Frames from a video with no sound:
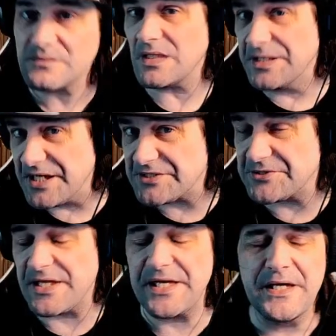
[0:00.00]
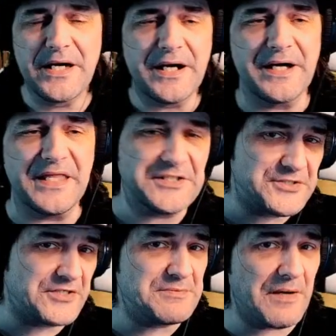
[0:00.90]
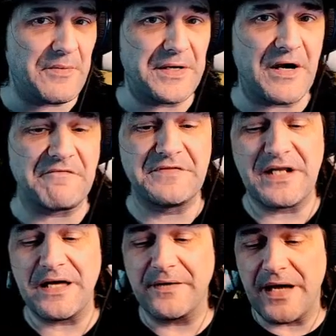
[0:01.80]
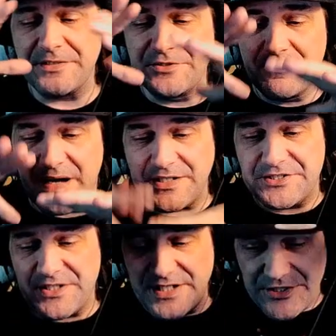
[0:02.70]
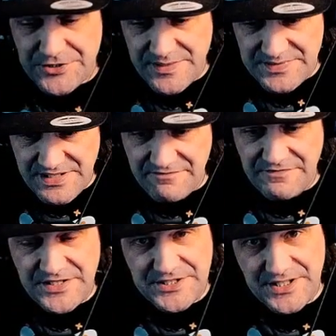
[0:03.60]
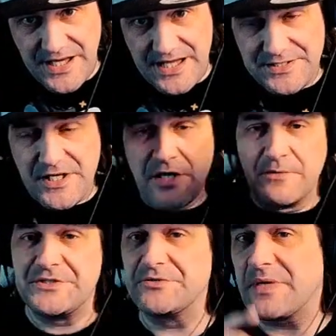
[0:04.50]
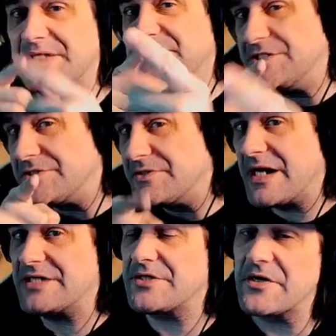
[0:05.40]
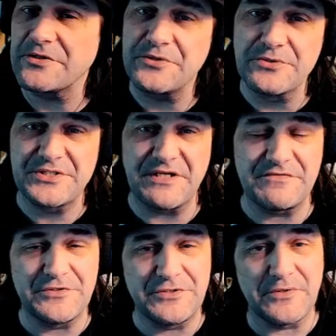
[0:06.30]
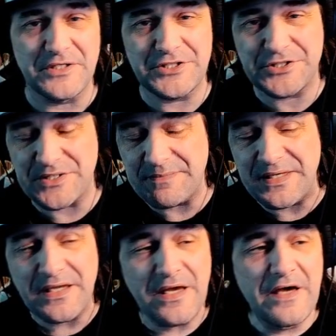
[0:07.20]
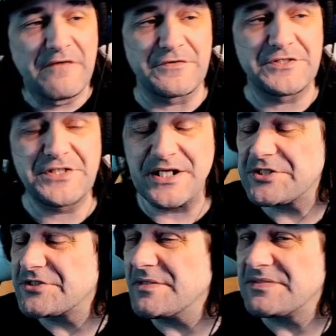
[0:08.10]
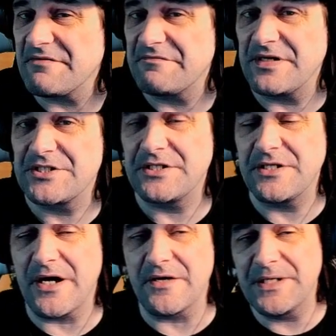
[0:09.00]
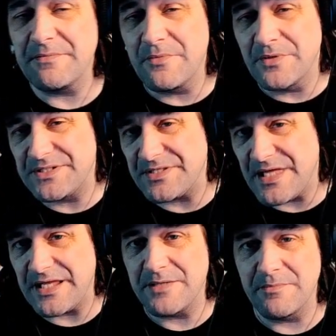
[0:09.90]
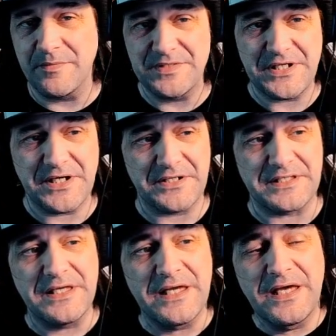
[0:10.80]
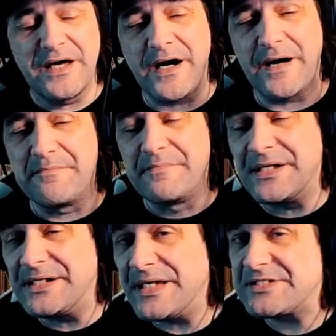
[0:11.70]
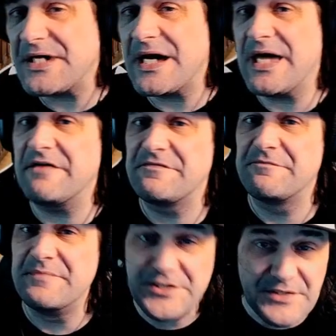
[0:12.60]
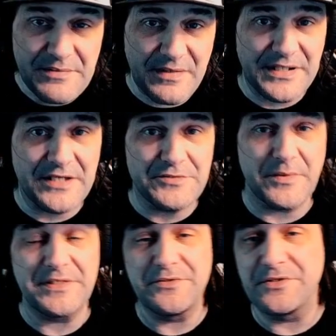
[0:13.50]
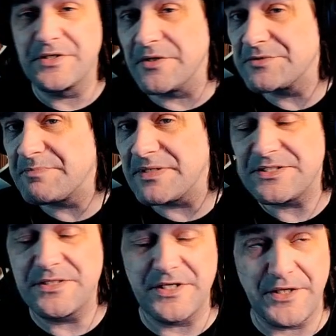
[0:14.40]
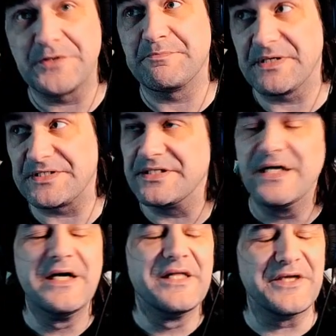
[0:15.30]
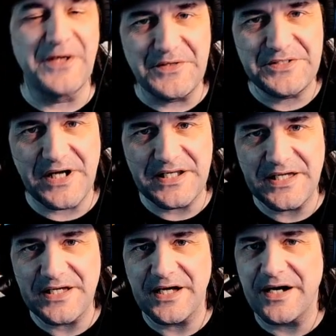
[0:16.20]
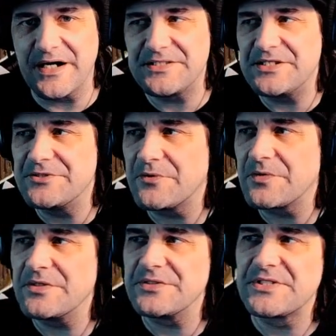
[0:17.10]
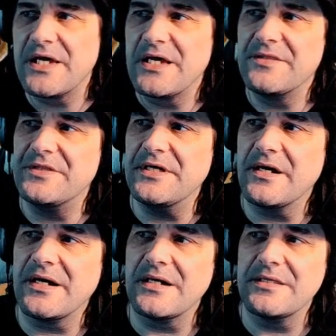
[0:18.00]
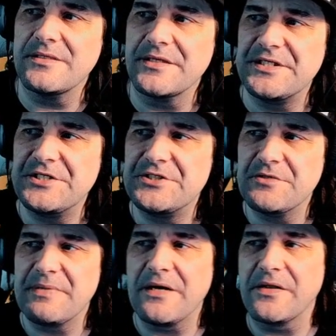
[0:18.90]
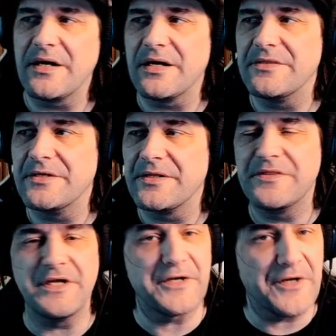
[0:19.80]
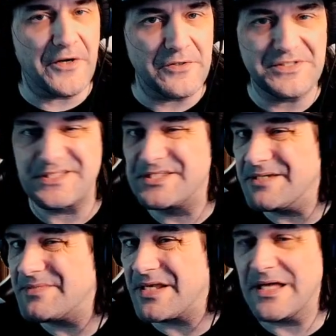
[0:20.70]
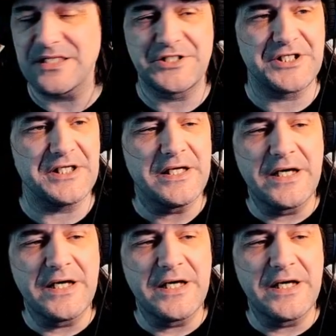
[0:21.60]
Yesterday. That starts my week off. Then I do my Sunday Stream Salvation, guys, which is where I teach you guys all the cool stuff to do on streaming. For Sunday Stream Salvation, I'll get more into that here momentarily. Mondays, I have Mystery Mondays, where we do the ghost hunting tutorials, teaching you about the occult, demonology,